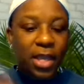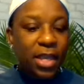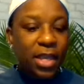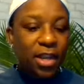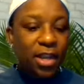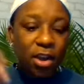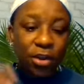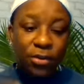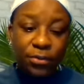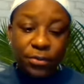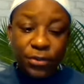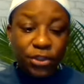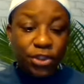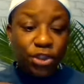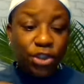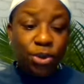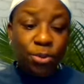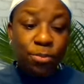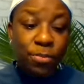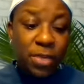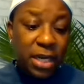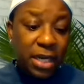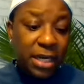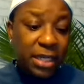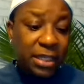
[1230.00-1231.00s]
Get on for two
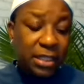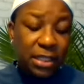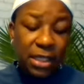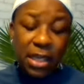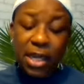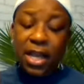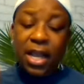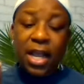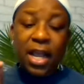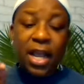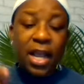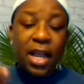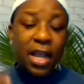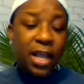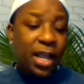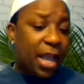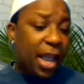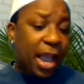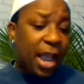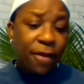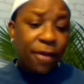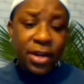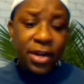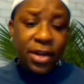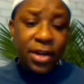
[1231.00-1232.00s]
minutes
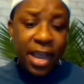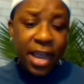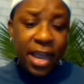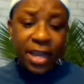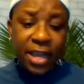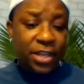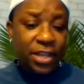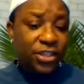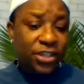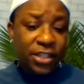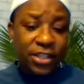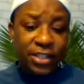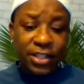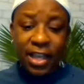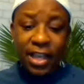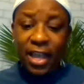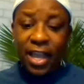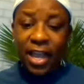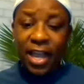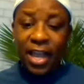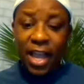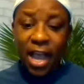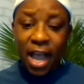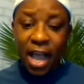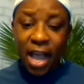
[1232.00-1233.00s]
every day and just say,
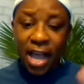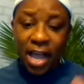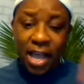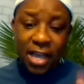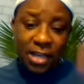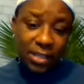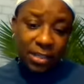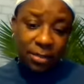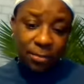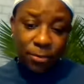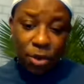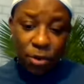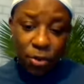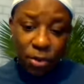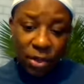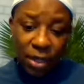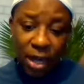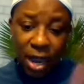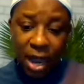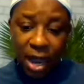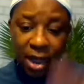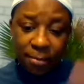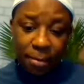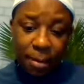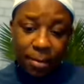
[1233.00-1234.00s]
hey guys, I'm going
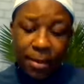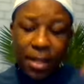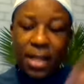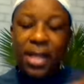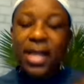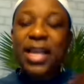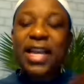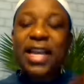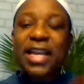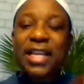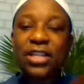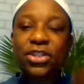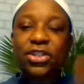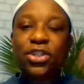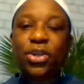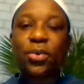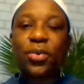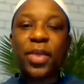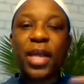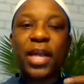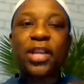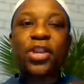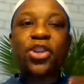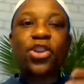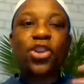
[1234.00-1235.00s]
live. It's so
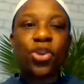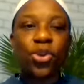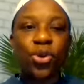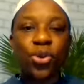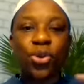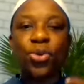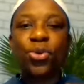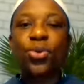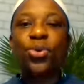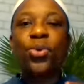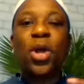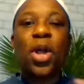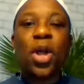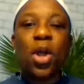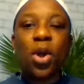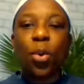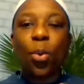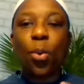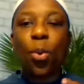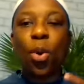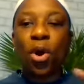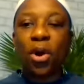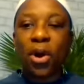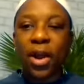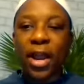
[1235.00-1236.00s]
that you
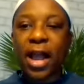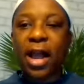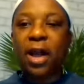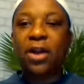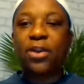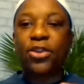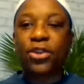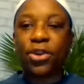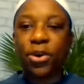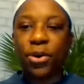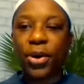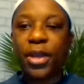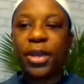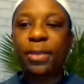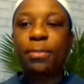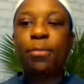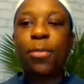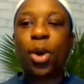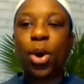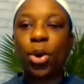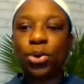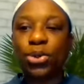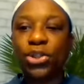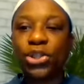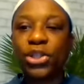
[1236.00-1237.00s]
work out your
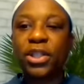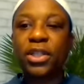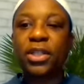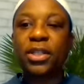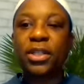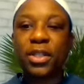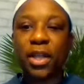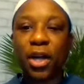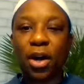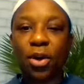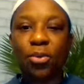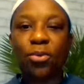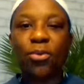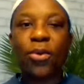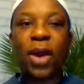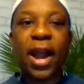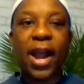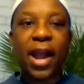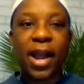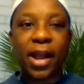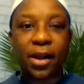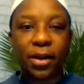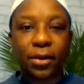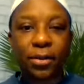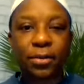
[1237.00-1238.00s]
emotions
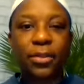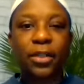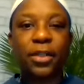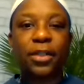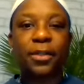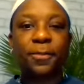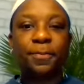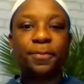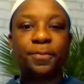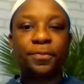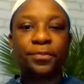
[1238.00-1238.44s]
around